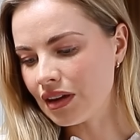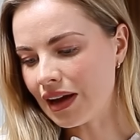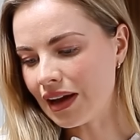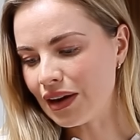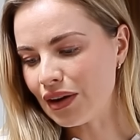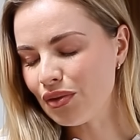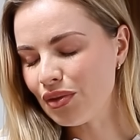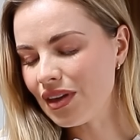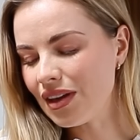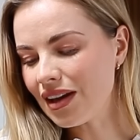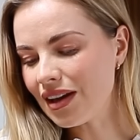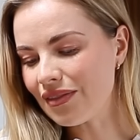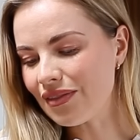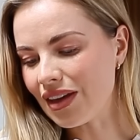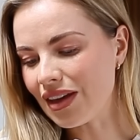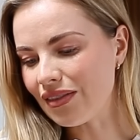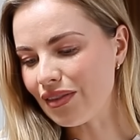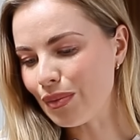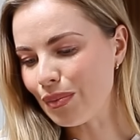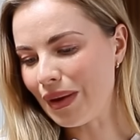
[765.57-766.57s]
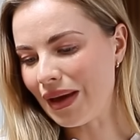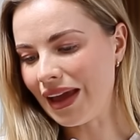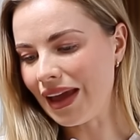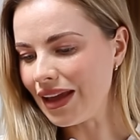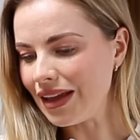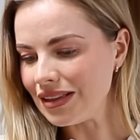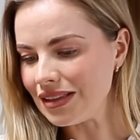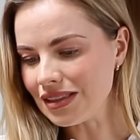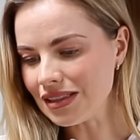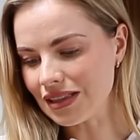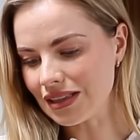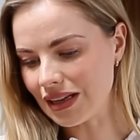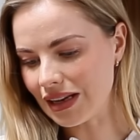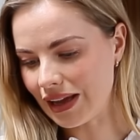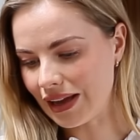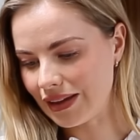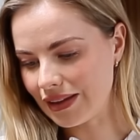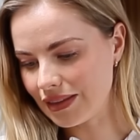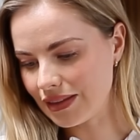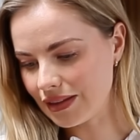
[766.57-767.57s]
don't think I've ever painted
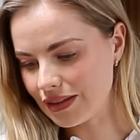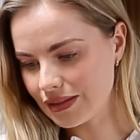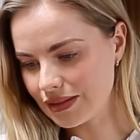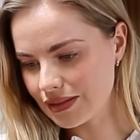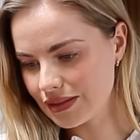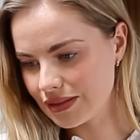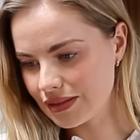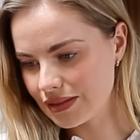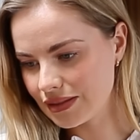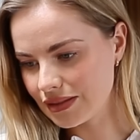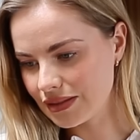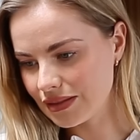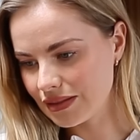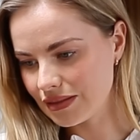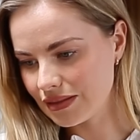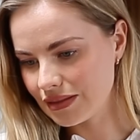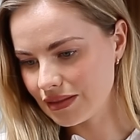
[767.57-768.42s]
like this,